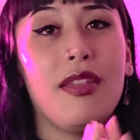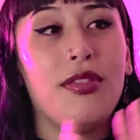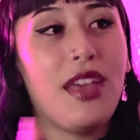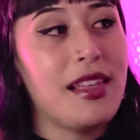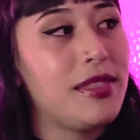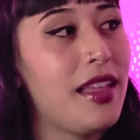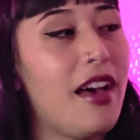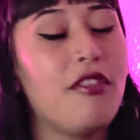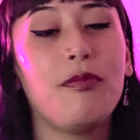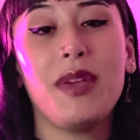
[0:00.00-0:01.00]
They
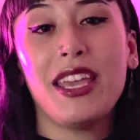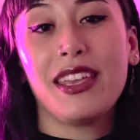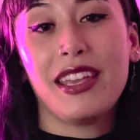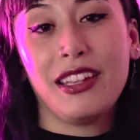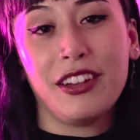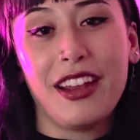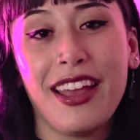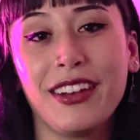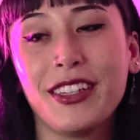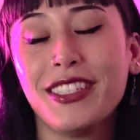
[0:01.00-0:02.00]
love being in your
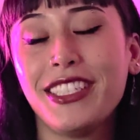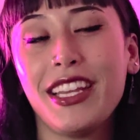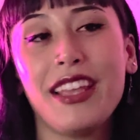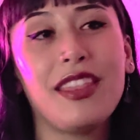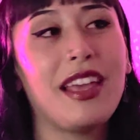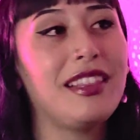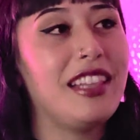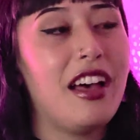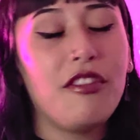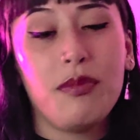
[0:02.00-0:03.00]
energy. They
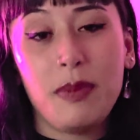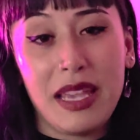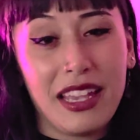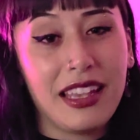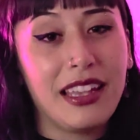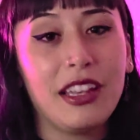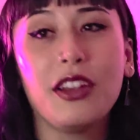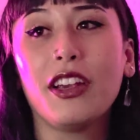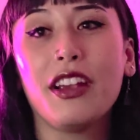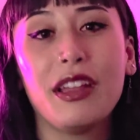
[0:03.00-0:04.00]
love being in
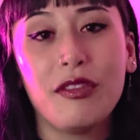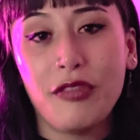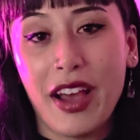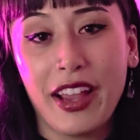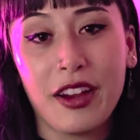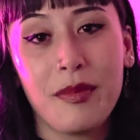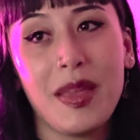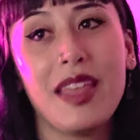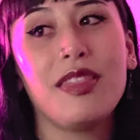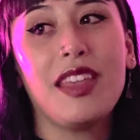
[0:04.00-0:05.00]
your
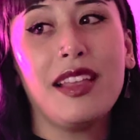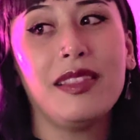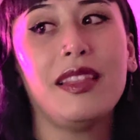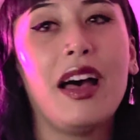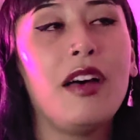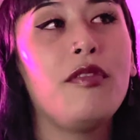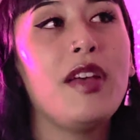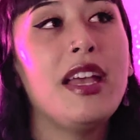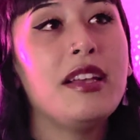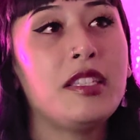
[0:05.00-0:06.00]
environment. They love
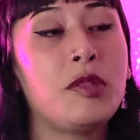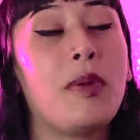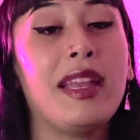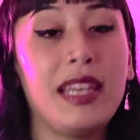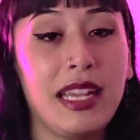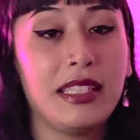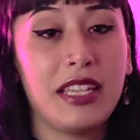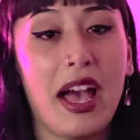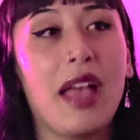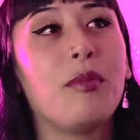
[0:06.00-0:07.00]
spending
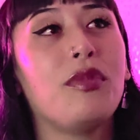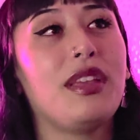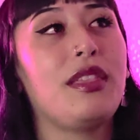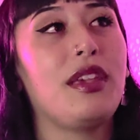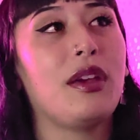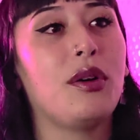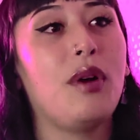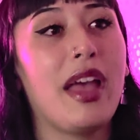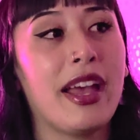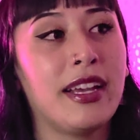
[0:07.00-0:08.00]
time with
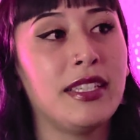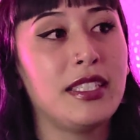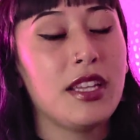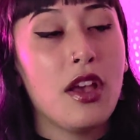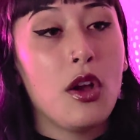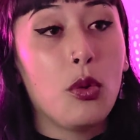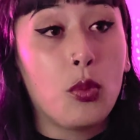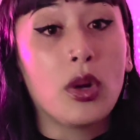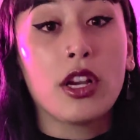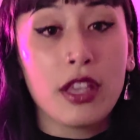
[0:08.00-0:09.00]
you and
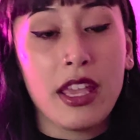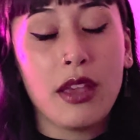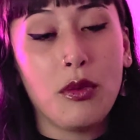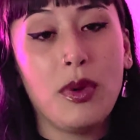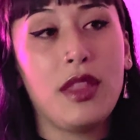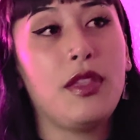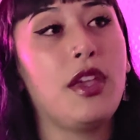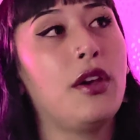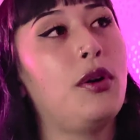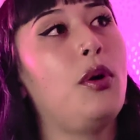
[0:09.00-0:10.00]
working with
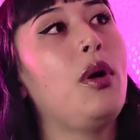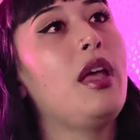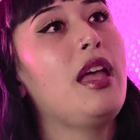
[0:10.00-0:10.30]
you.